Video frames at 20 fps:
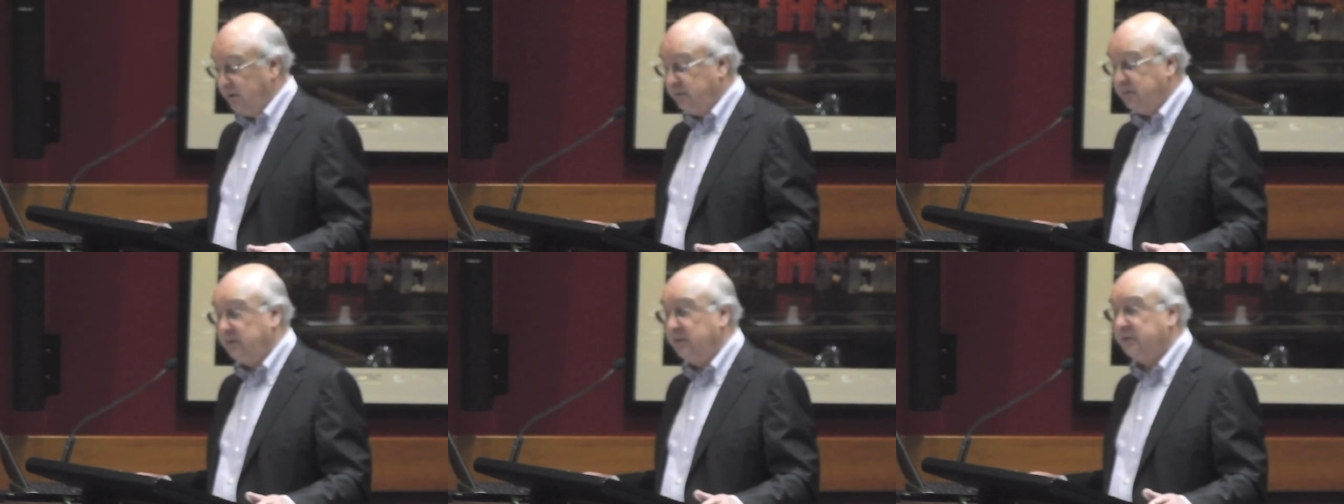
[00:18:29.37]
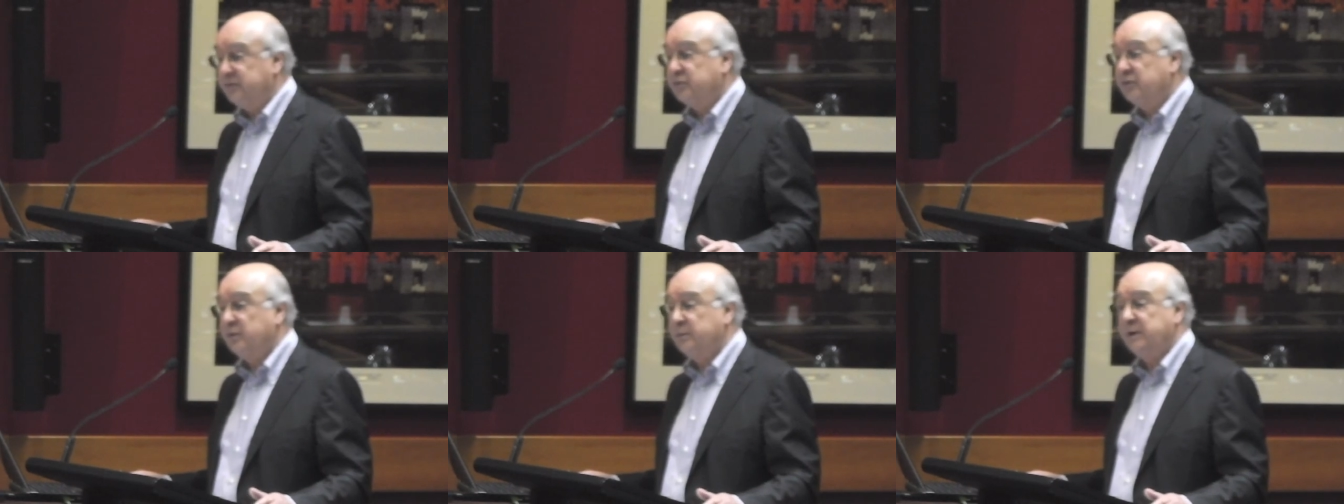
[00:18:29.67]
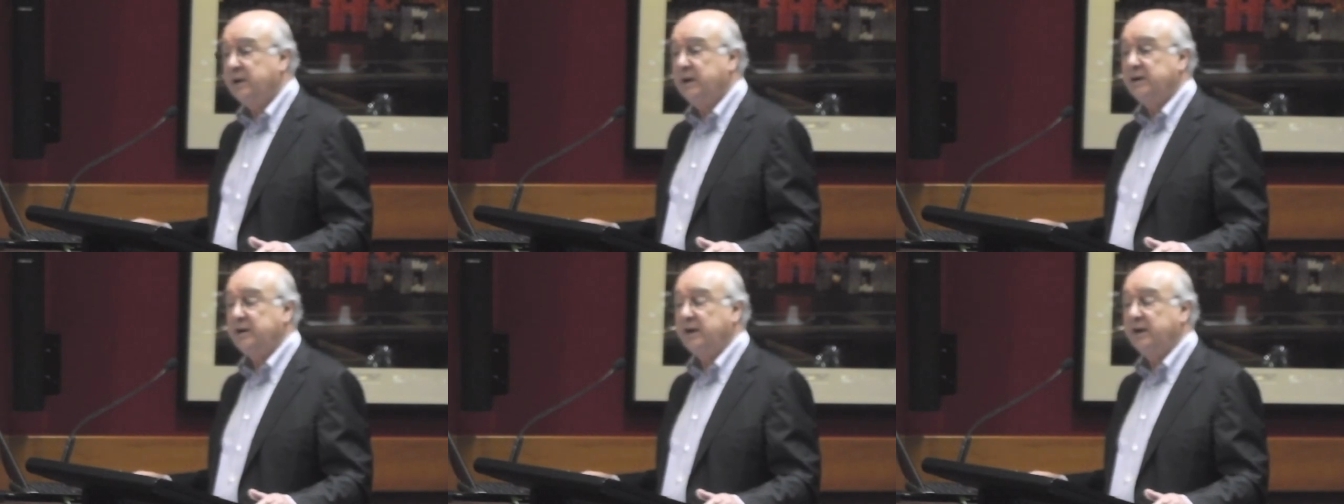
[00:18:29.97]
to
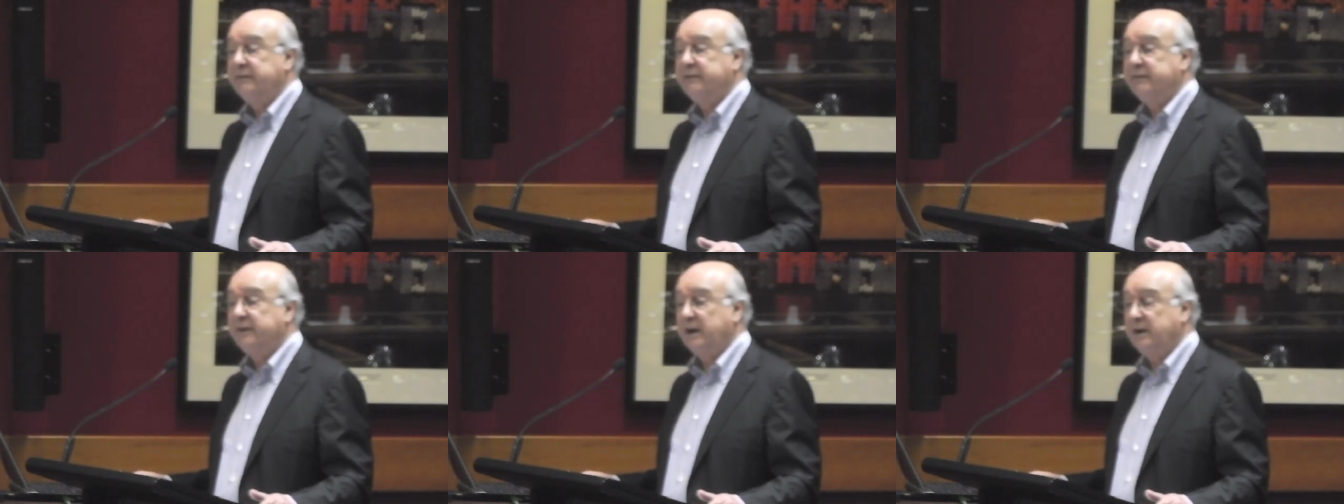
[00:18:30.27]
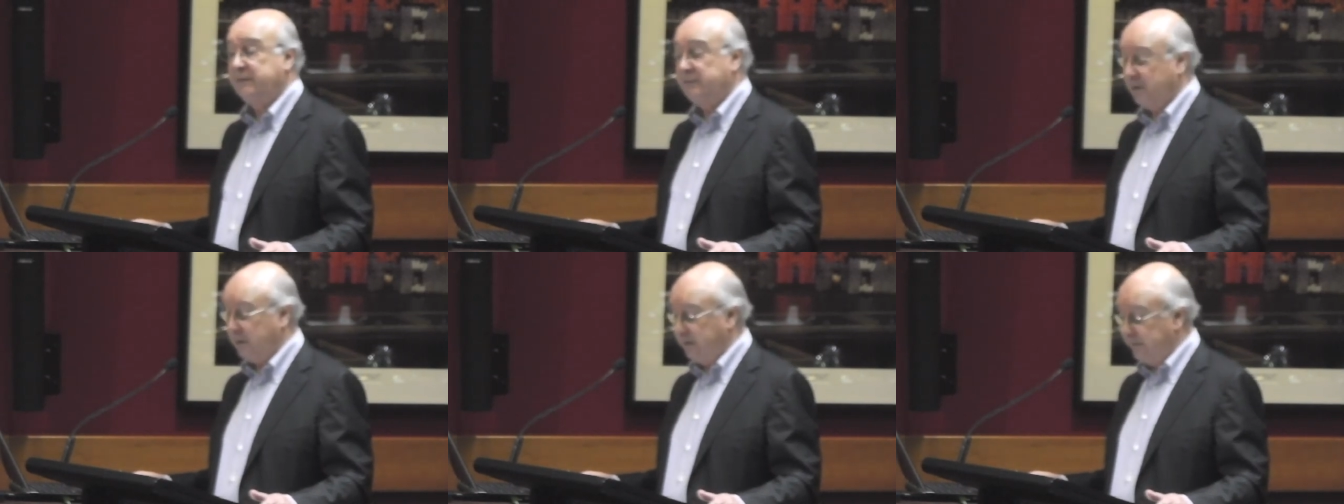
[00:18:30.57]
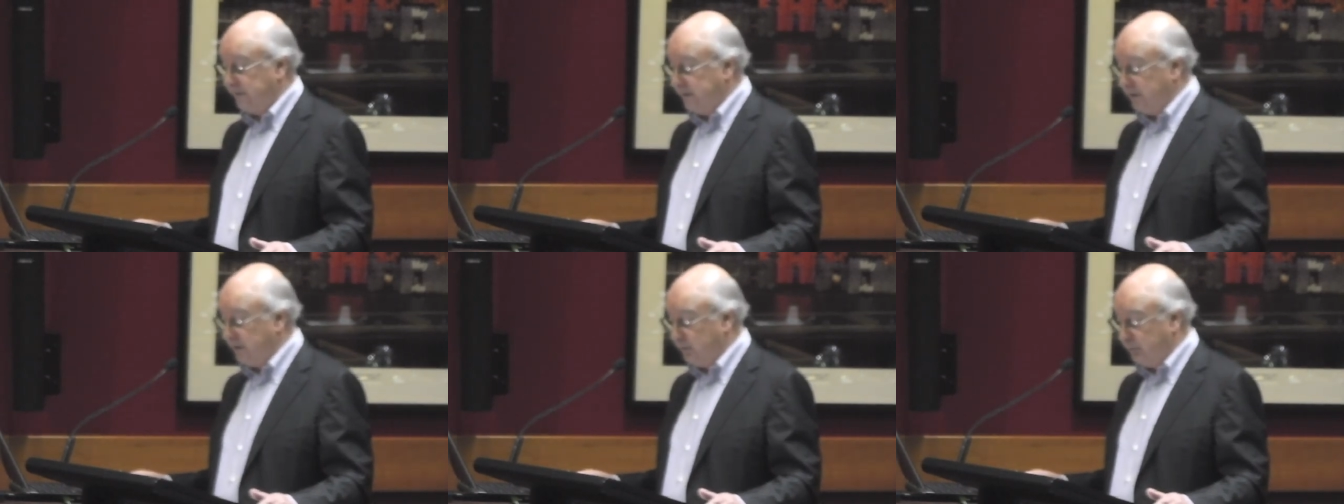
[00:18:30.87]
discriminate in favour
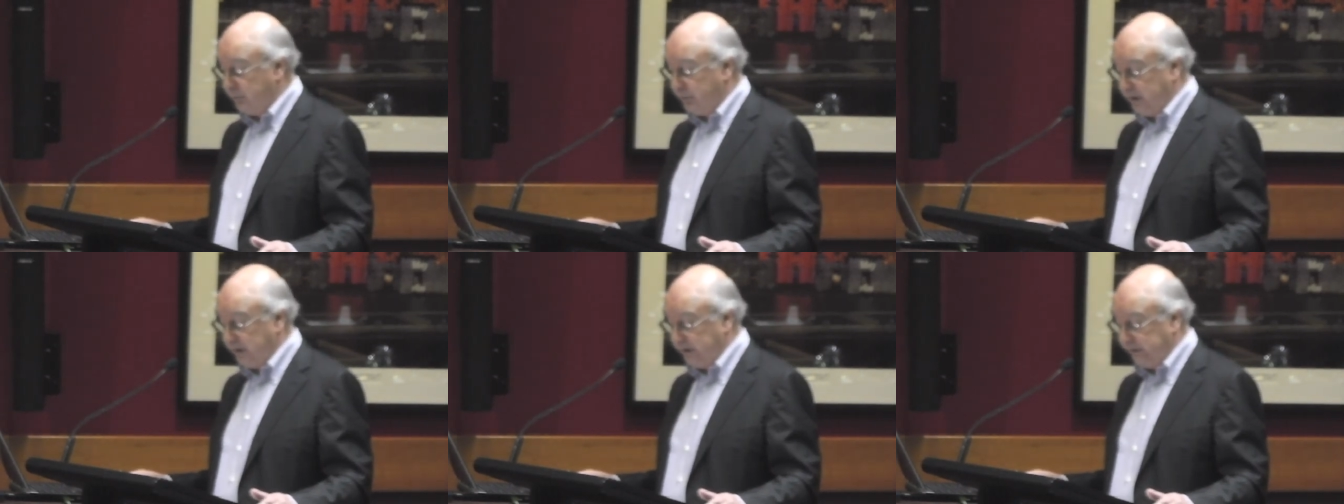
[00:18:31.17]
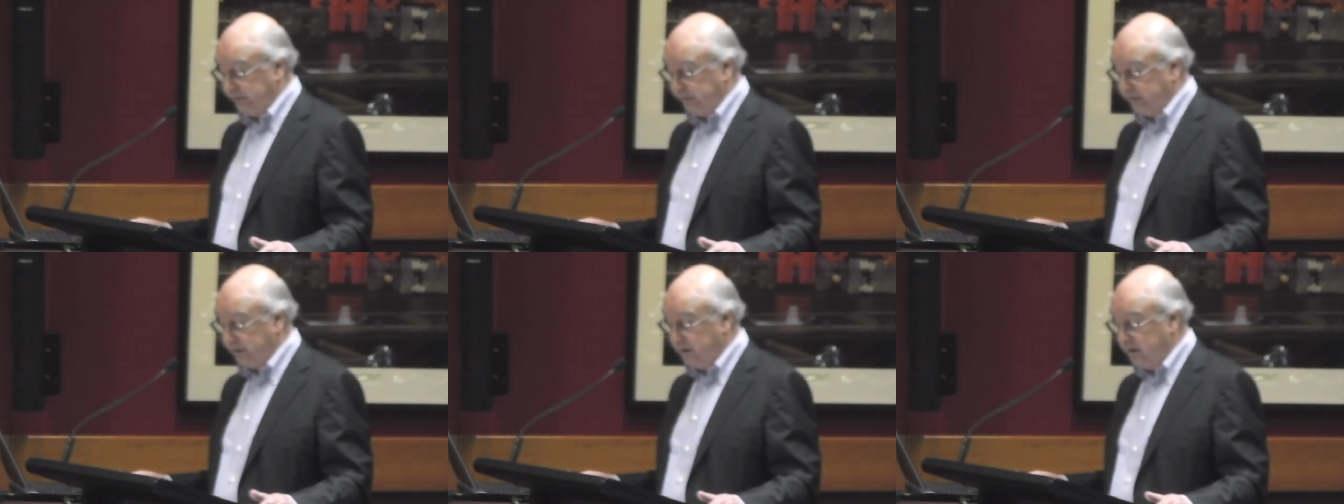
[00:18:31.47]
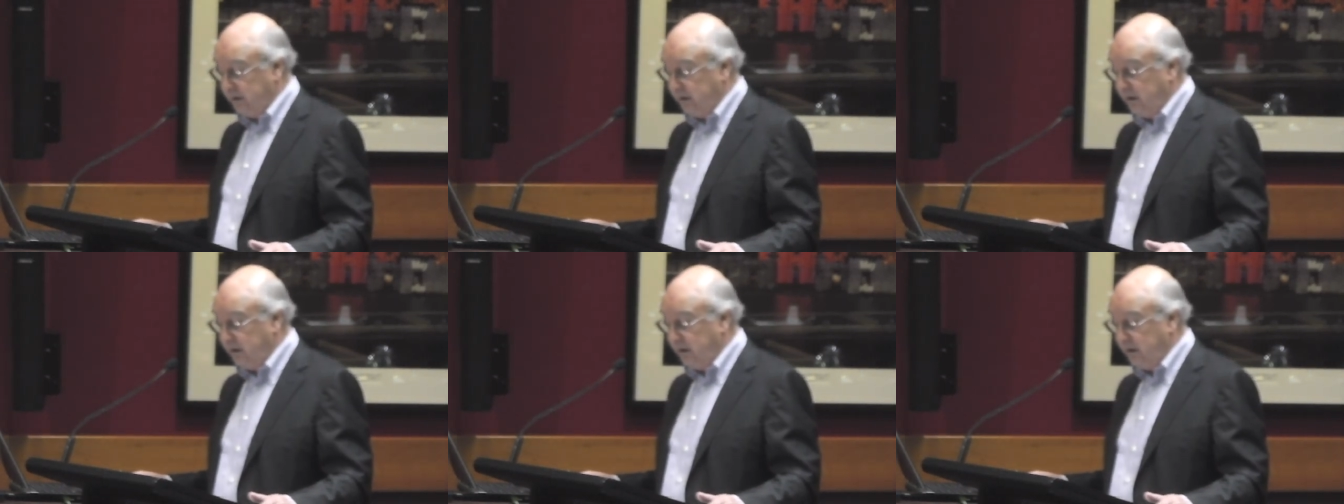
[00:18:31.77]
of the oppressed,